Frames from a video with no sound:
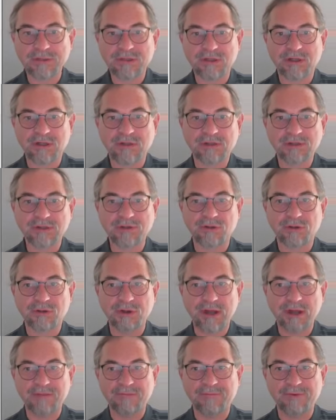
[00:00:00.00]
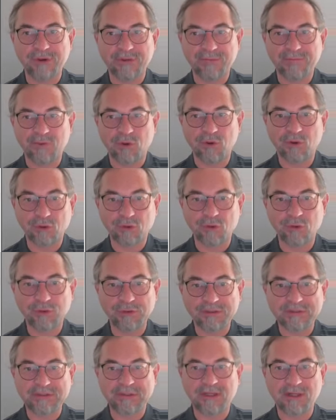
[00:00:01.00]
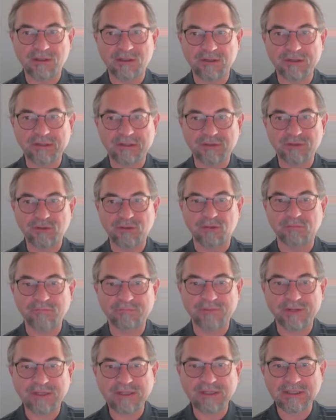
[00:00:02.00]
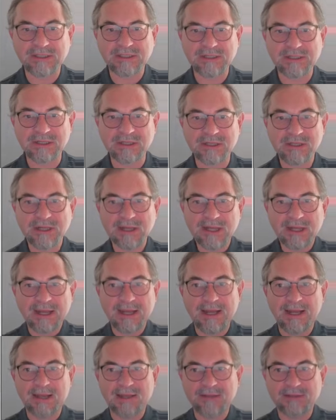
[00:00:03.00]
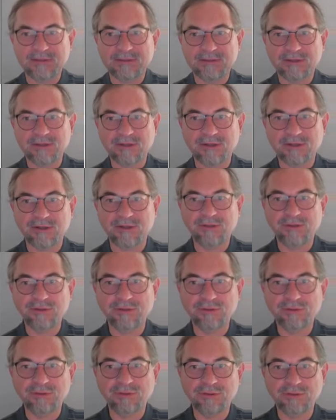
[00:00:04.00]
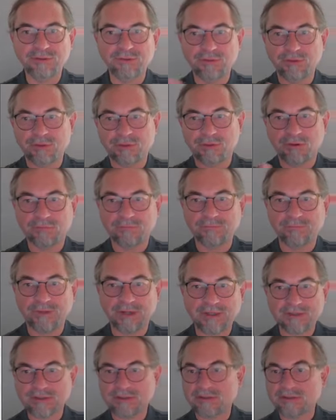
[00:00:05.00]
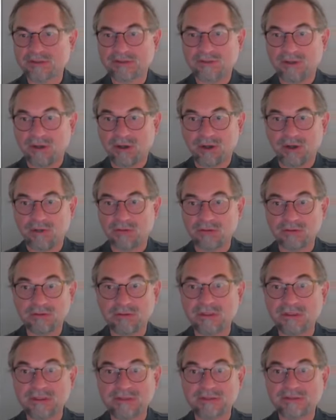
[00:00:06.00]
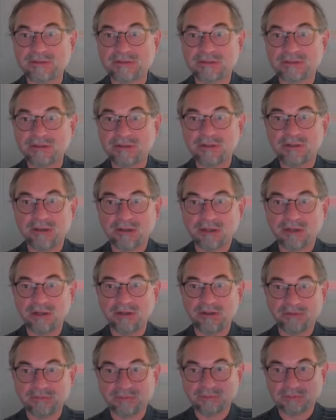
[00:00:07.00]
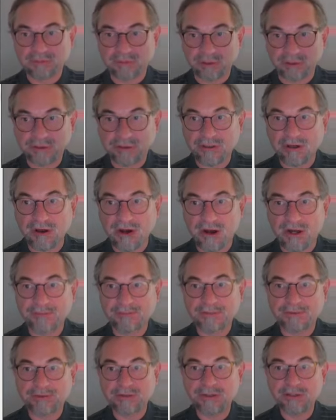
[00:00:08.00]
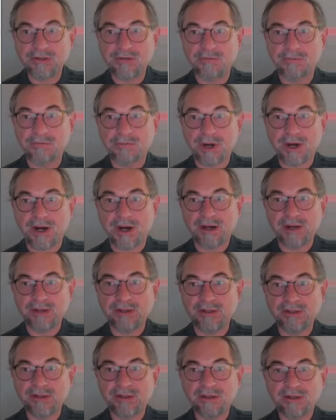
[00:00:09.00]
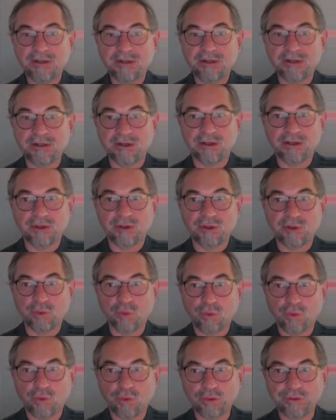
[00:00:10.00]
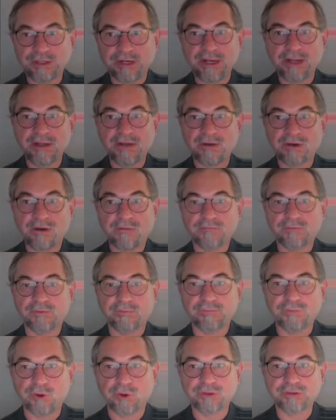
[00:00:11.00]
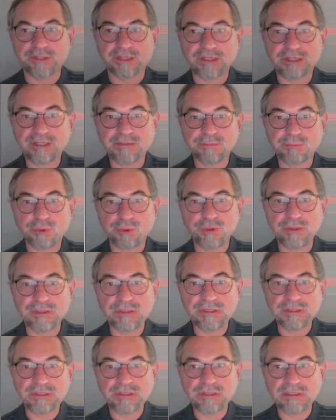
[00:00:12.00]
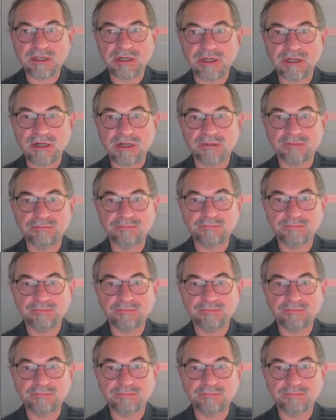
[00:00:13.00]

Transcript: Uh, so every Voronoi cell is convex and uh, you, a convex hull is uh, described by uh, an ordering of the vertex points uh,